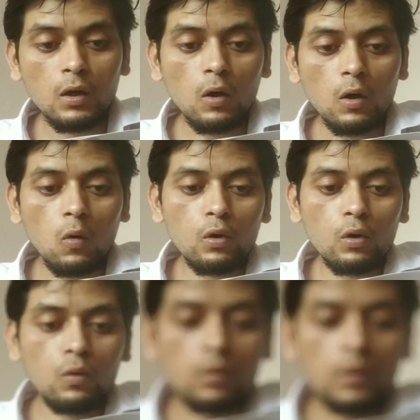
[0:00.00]
Oh
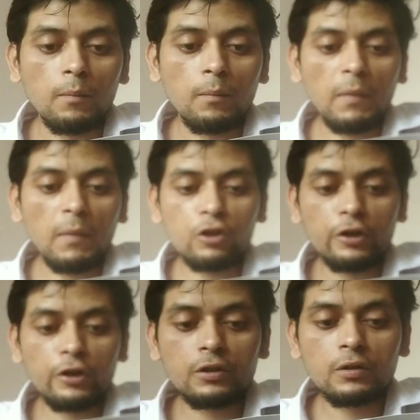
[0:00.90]
no, my
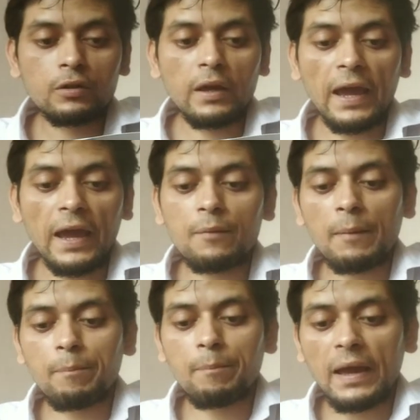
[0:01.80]
shirt and my
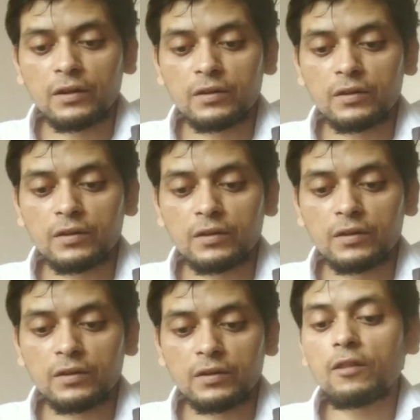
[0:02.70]
pant,
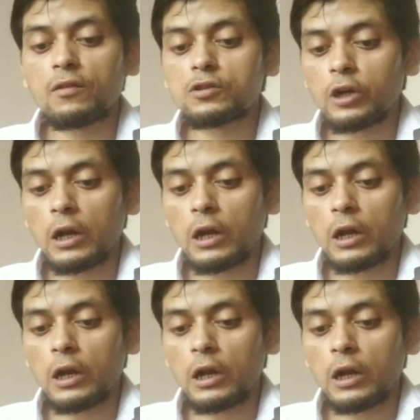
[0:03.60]
or that is the
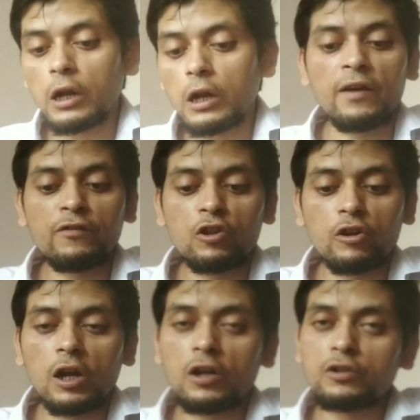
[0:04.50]
trousers, have
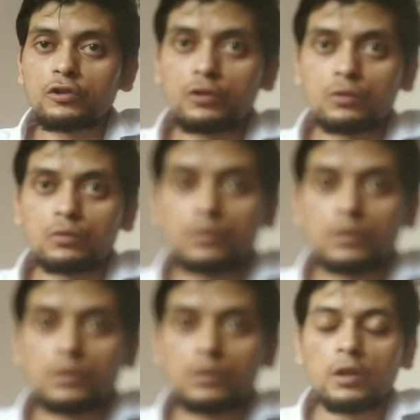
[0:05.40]
shrunk too.
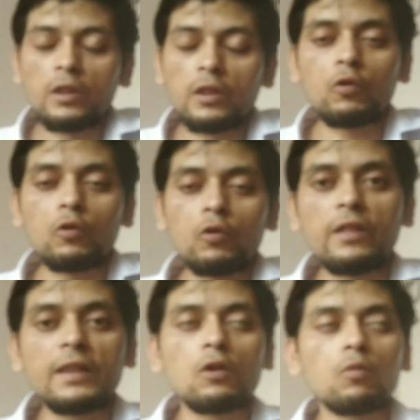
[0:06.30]
So out here he's
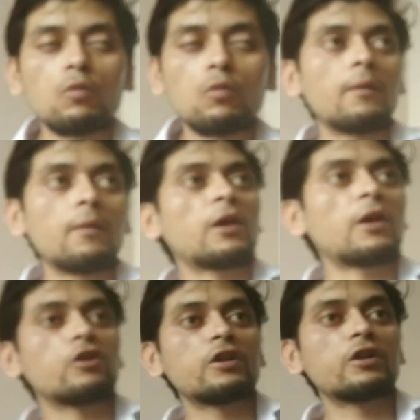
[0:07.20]
saying that my
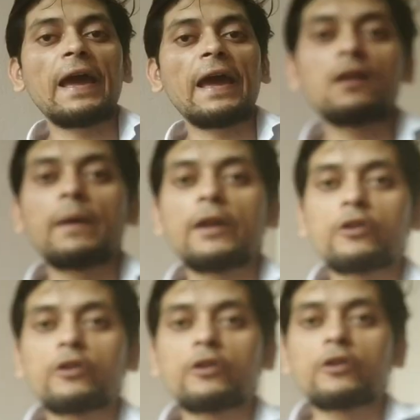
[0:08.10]
shirt and my
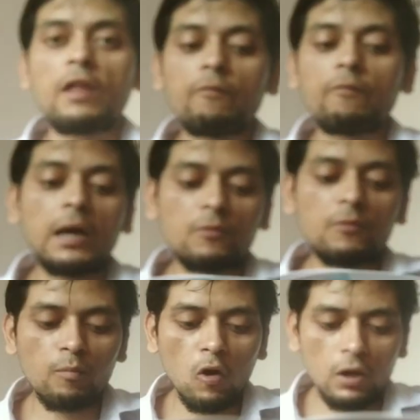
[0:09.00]
trousers have become
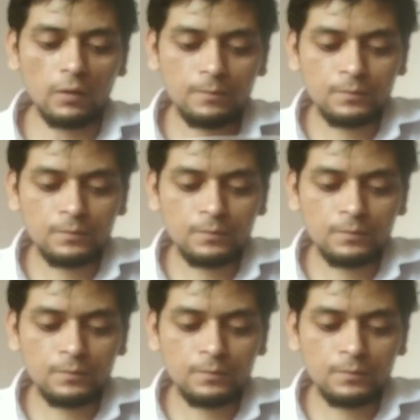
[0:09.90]
small.